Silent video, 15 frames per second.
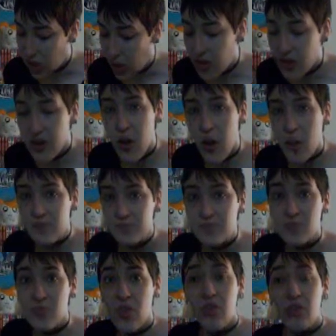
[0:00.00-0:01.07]
all in all,
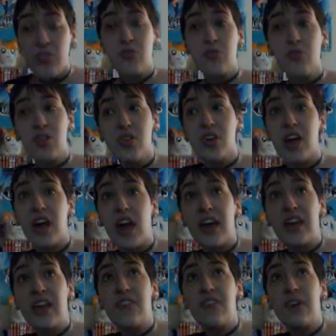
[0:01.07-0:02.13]
this is really good.
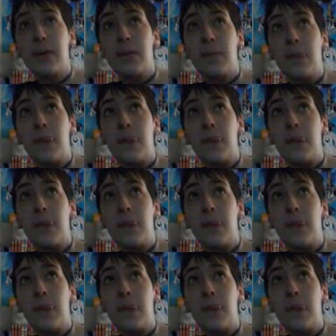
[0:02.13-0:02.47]
I give it